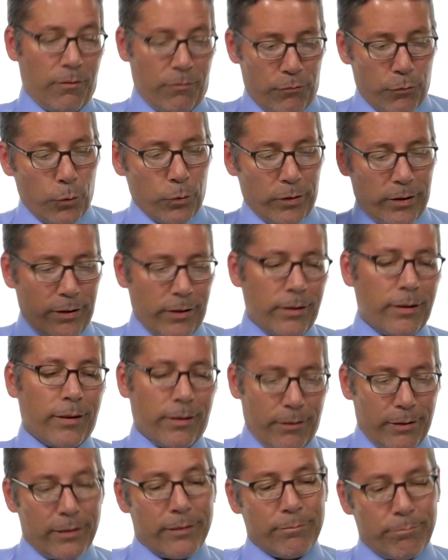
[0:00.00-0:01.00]
folded
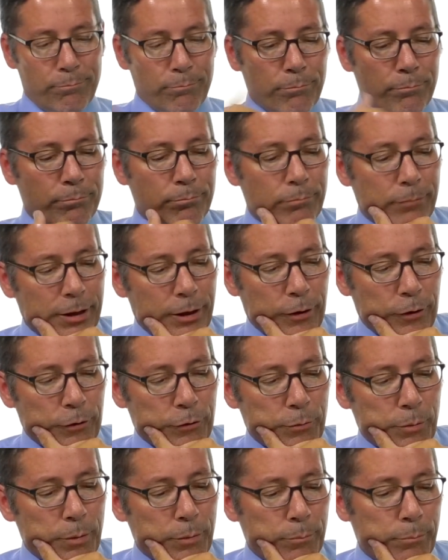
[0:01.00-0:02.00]

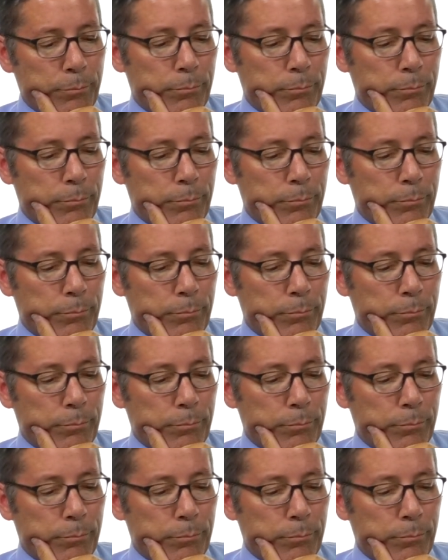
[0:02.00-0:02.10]
ears.